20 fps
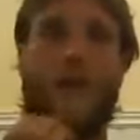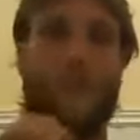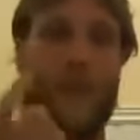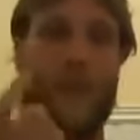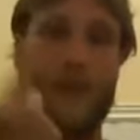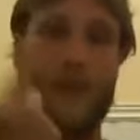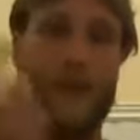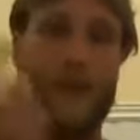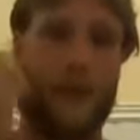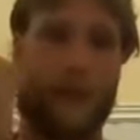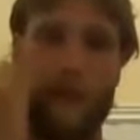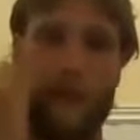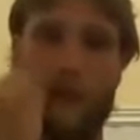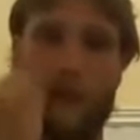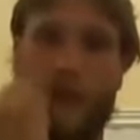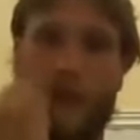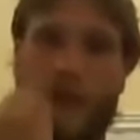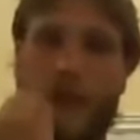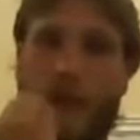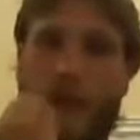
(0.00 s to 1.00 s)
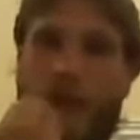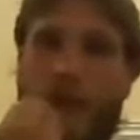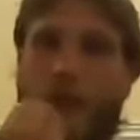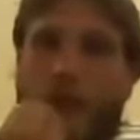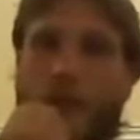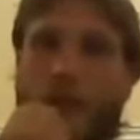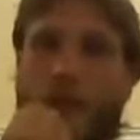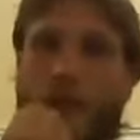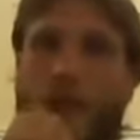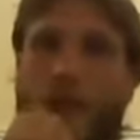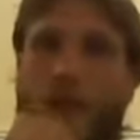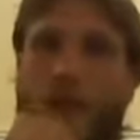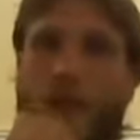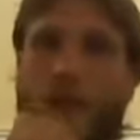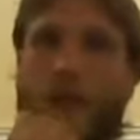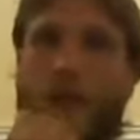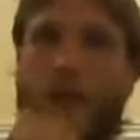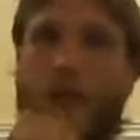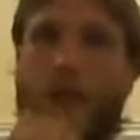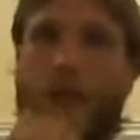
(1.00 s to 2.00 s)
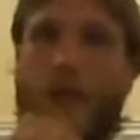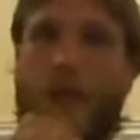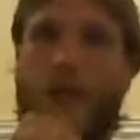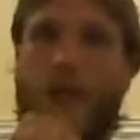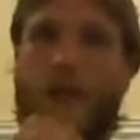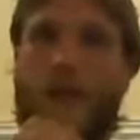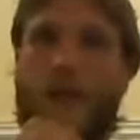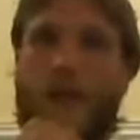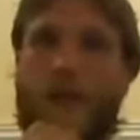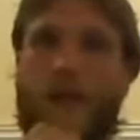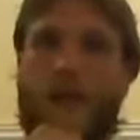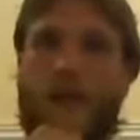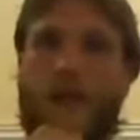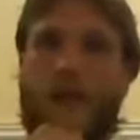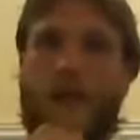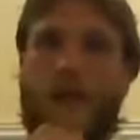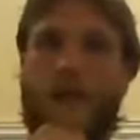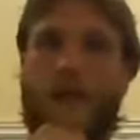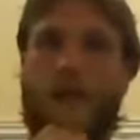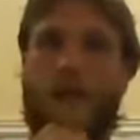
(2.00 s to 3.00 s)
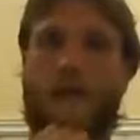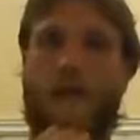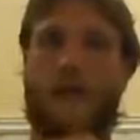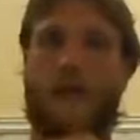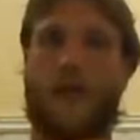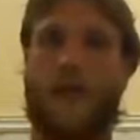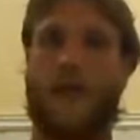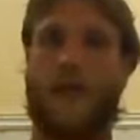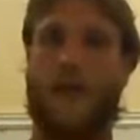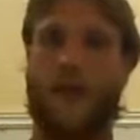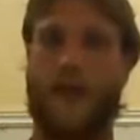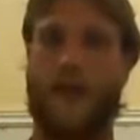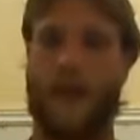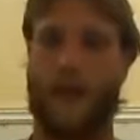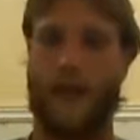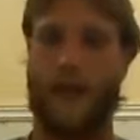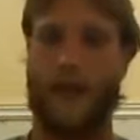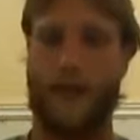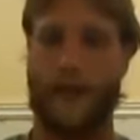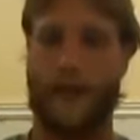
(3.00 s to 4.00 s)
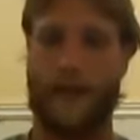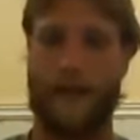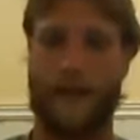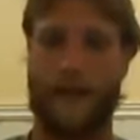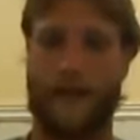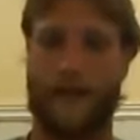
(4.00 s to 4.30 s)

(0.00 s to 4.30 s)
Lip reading: Peel, Mike also, and a lot of other guys too. And